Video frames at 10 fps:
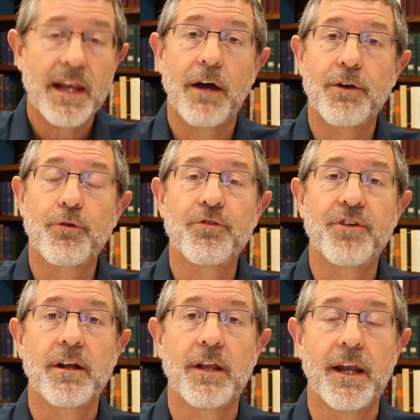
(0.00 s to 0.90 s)
Now,
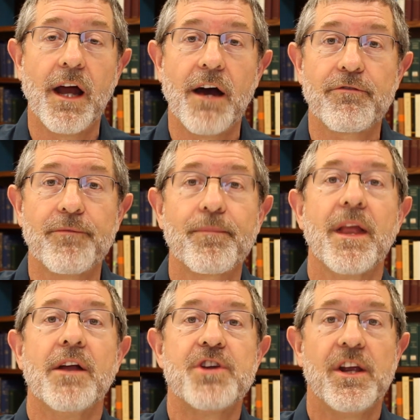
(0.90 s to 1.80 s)
interestingly enough,
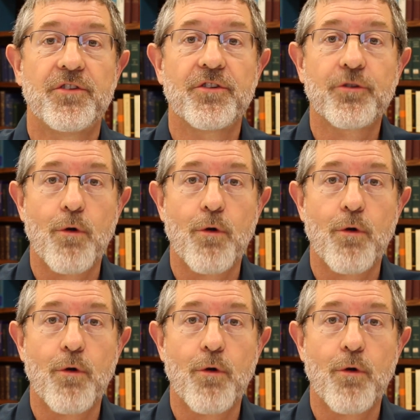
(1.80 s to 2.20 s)
Jesus